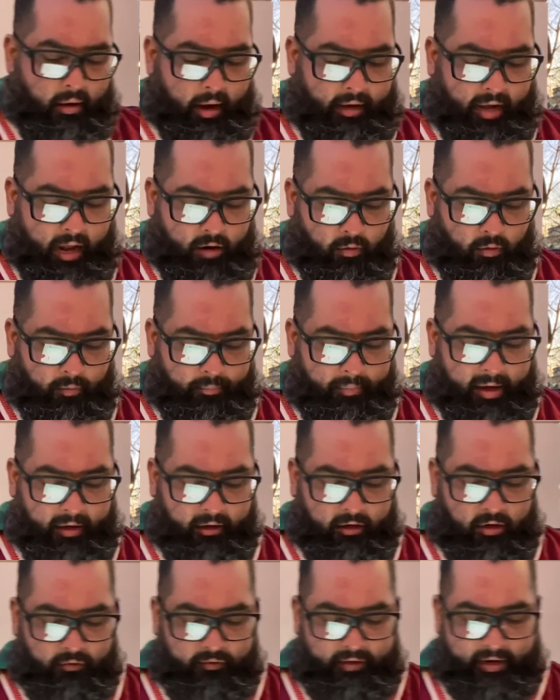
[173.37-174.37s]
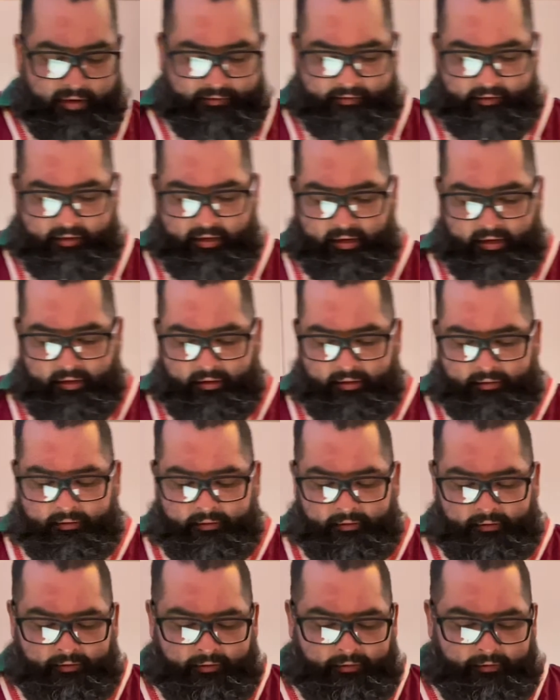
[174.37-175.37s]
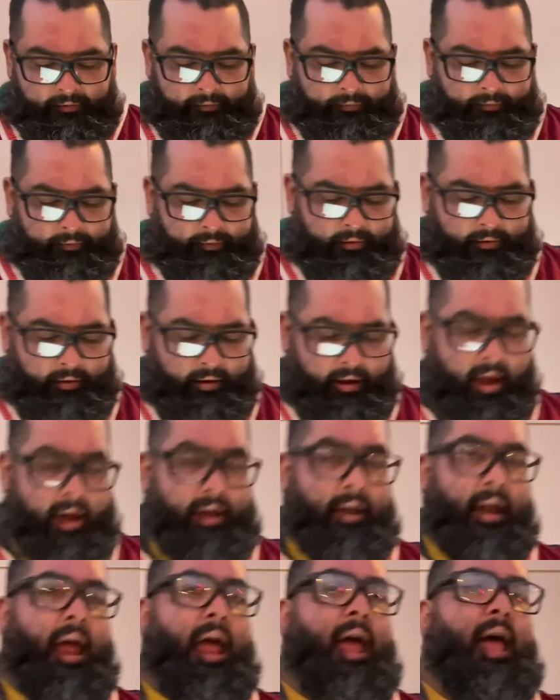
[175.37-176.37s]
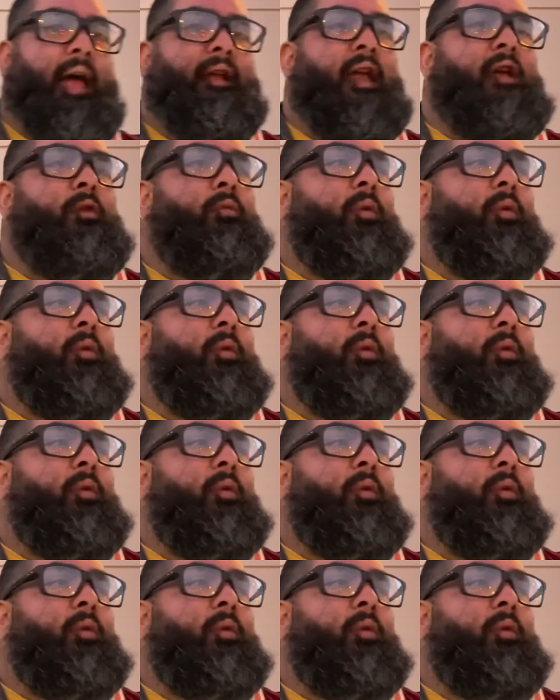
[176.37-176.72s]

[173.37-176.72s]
and I will make you desolate and and a